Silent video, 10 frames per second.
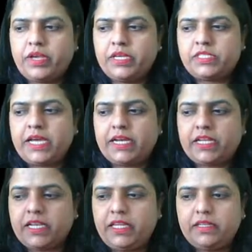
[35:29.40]
Is that
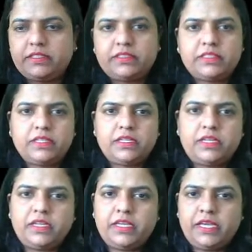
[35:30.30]
clear?
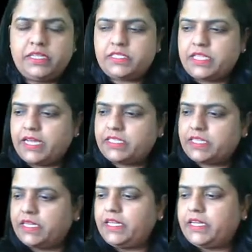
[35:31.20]
Is that
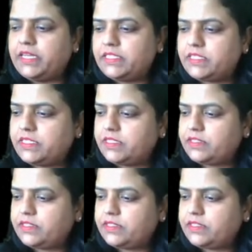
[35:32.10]
clear, guys?